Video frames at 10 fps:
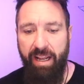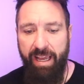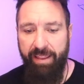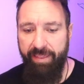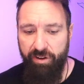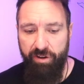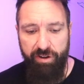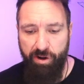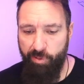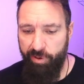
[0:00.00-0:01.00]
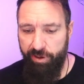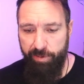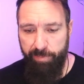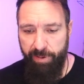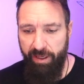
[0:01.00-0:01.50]
think you're going to
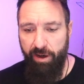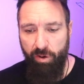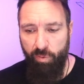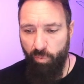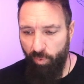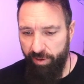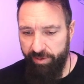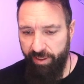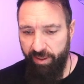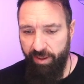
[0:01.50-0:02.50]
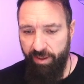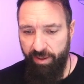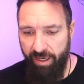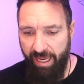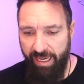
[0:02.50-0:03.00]
be in a really
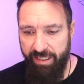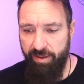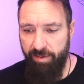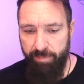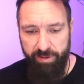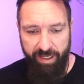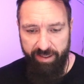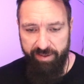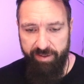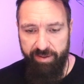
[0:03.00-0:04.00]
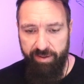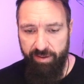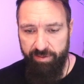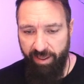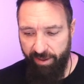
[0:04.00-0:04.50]
nice place
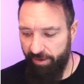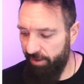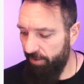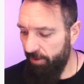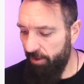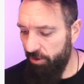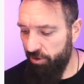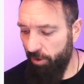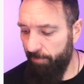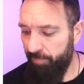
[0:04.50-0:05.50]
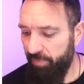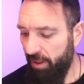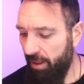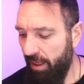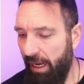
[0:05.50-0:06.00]
later. So I